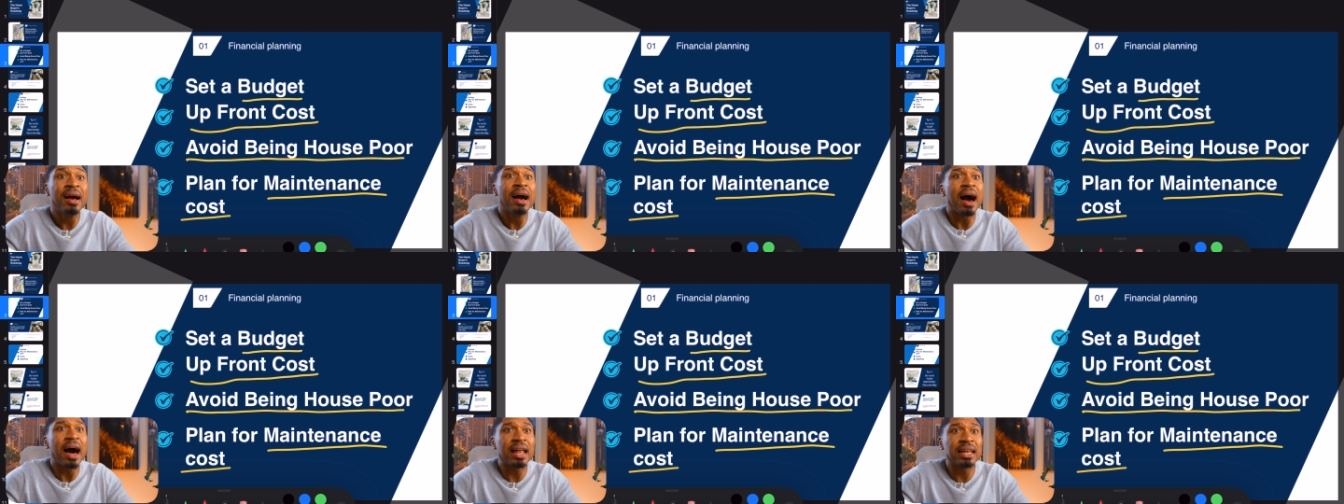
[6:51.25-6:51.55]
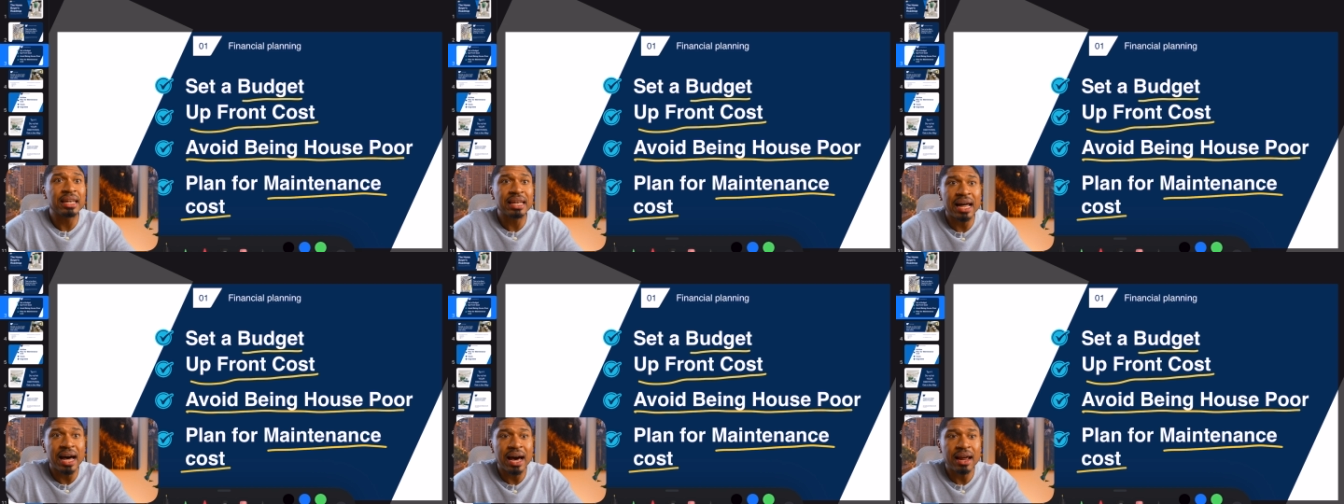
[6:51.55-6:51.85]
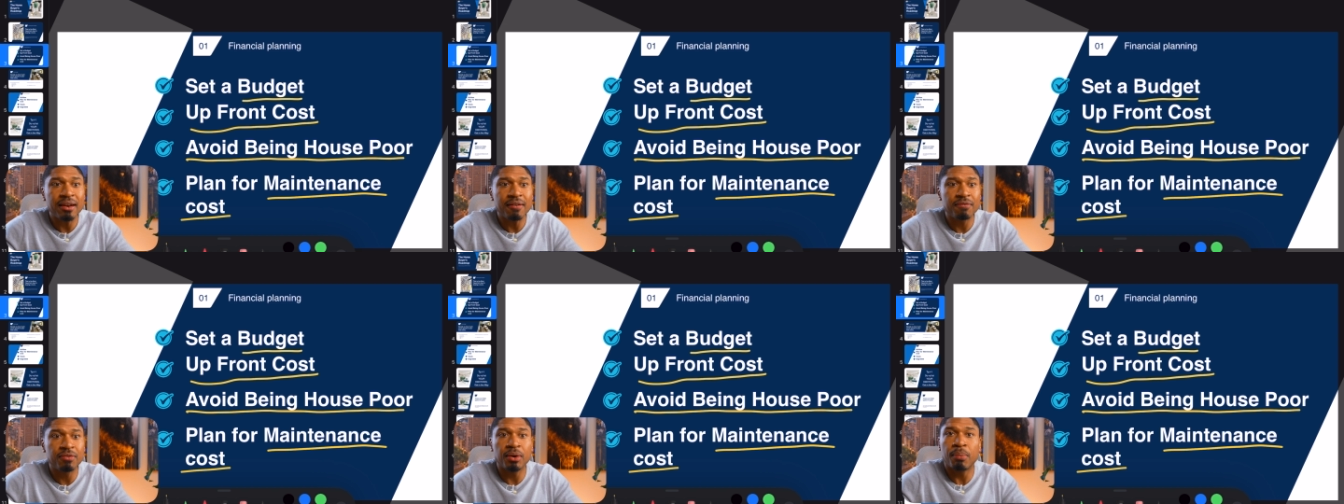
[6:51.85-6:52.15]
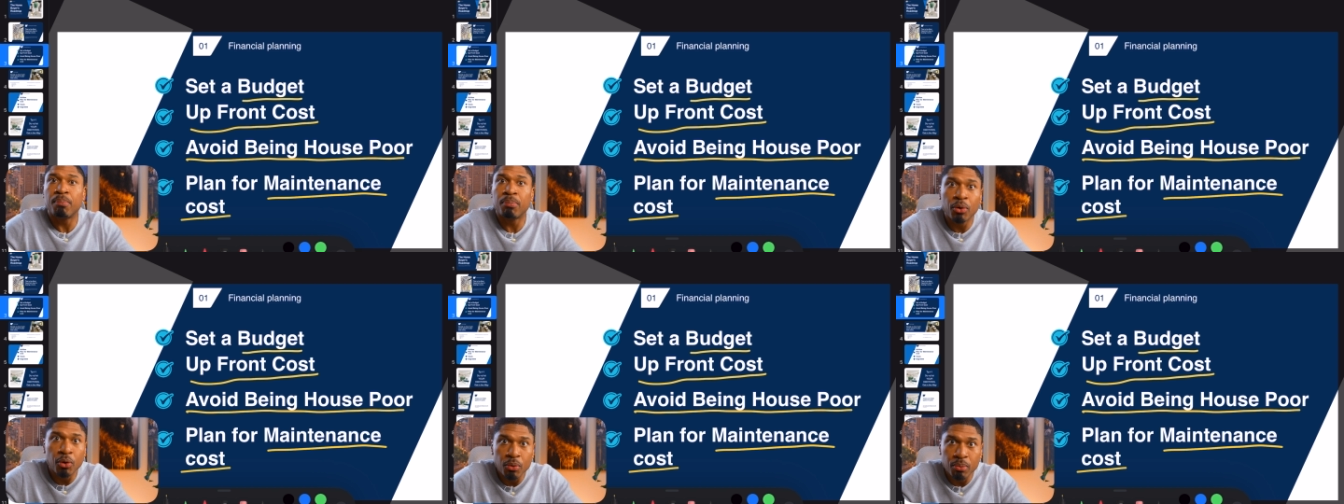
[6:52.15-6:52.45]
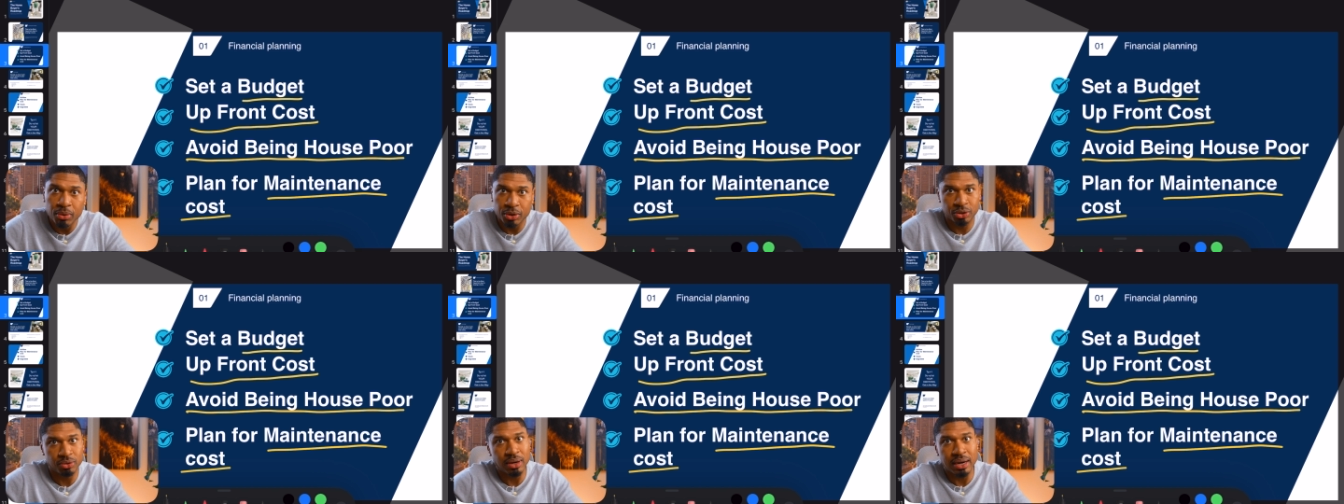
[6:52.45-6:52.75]
A lot of the
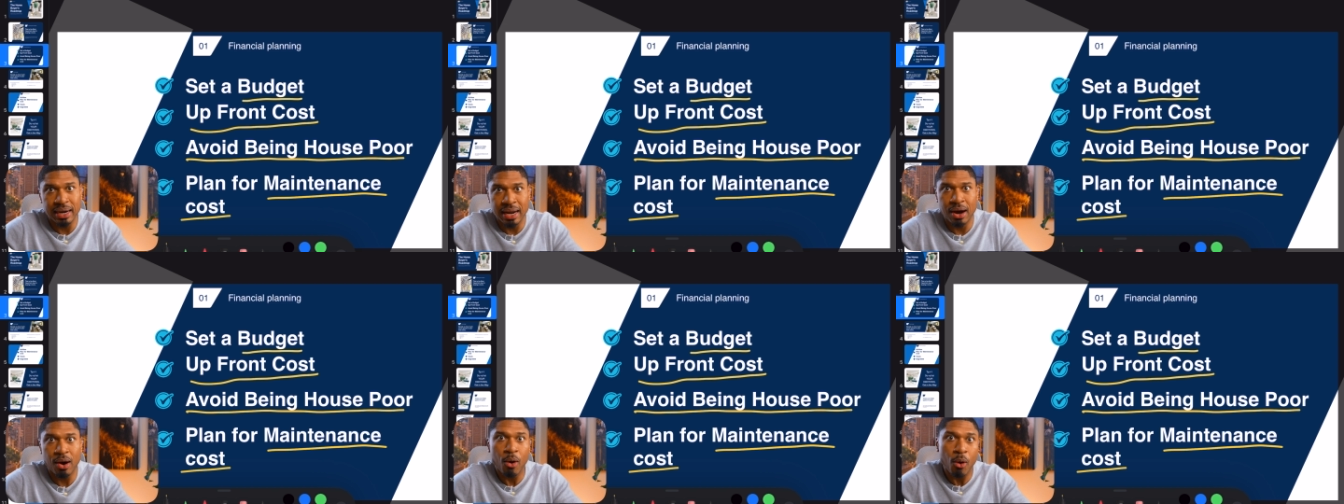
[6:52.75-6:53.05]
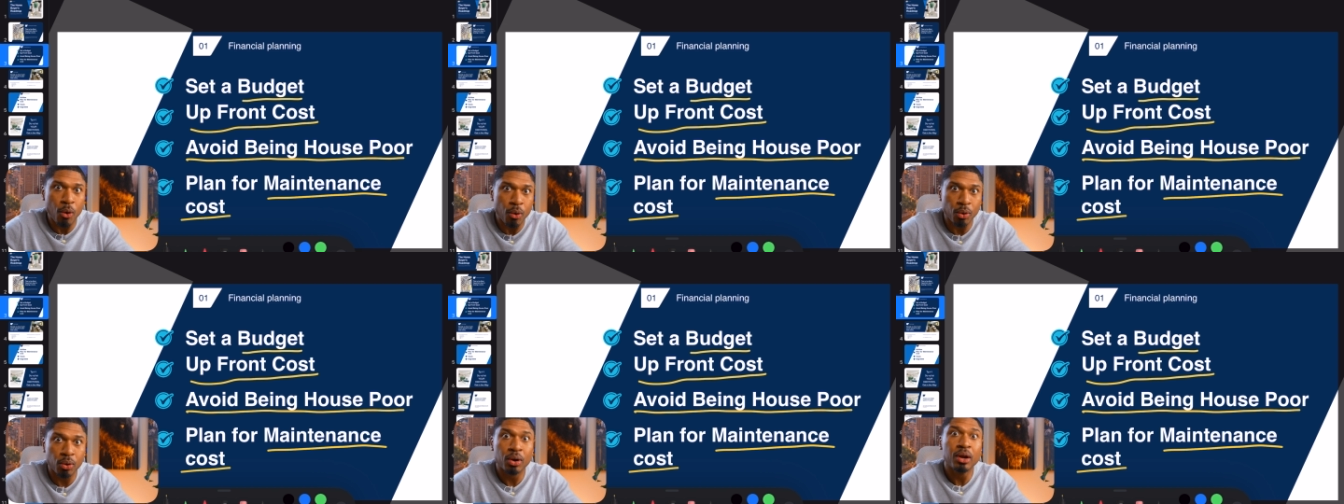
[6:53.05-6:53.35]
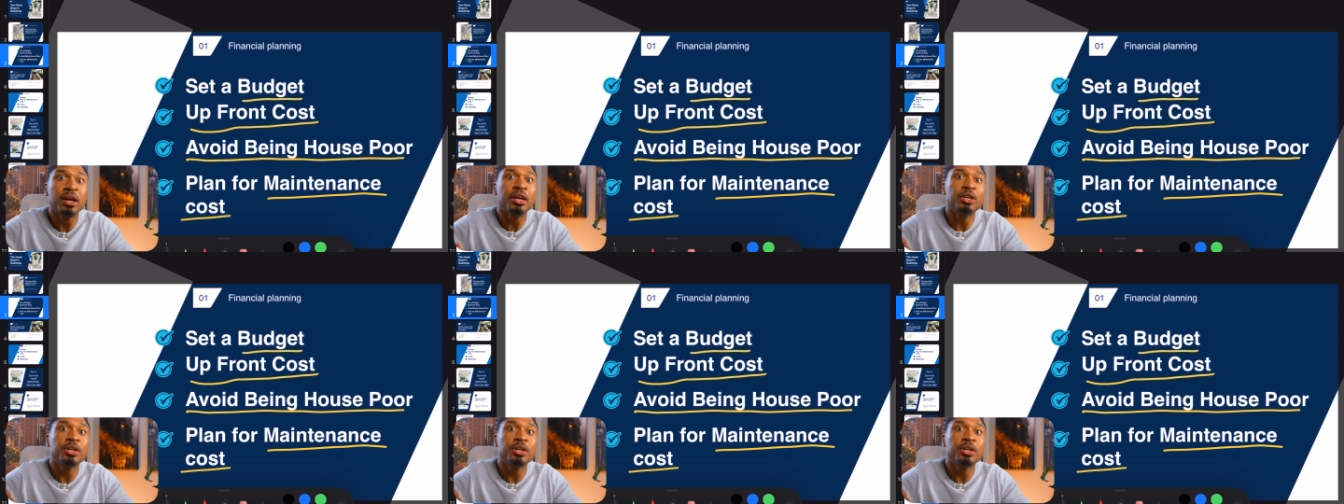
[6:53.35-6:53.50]
boomers right now, or